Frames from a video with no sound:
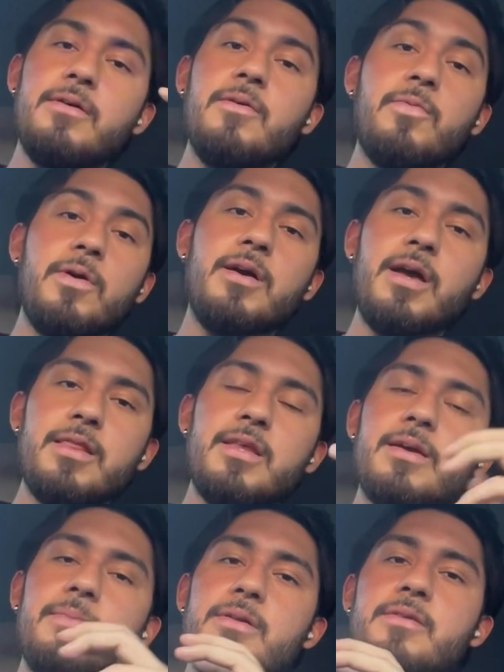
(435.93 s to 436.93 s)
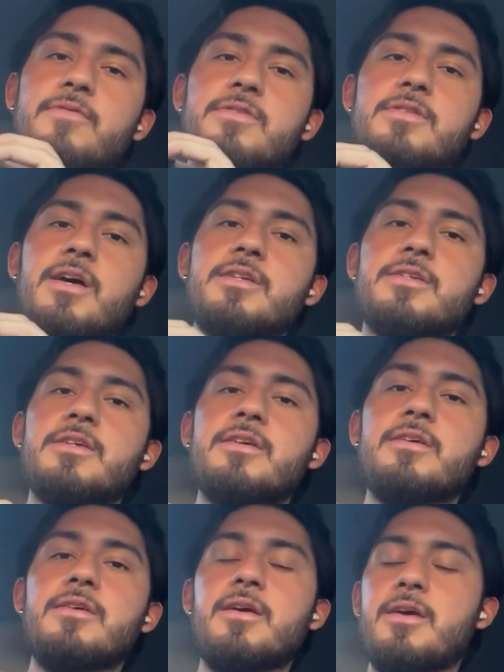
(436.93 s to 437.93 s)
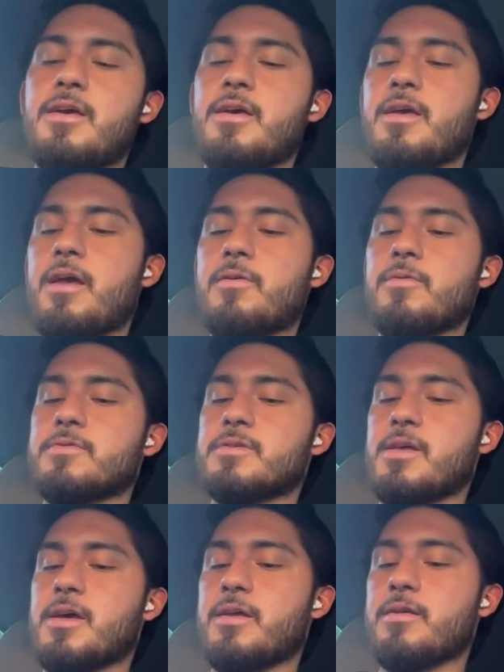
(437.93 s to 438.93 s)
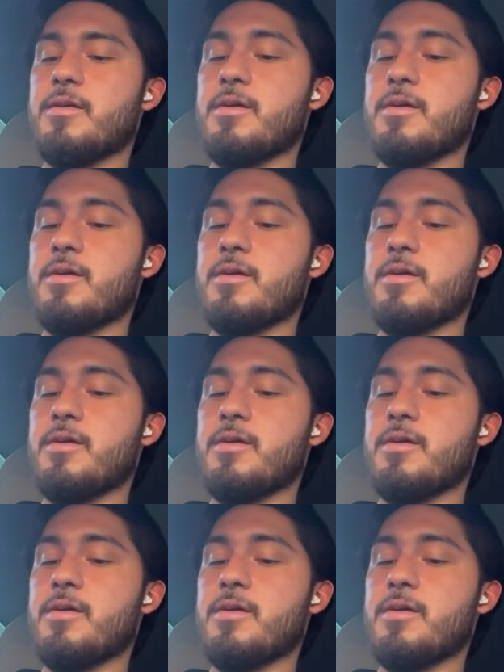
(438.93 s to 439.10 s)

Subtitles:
what I think about the Versace Eros line.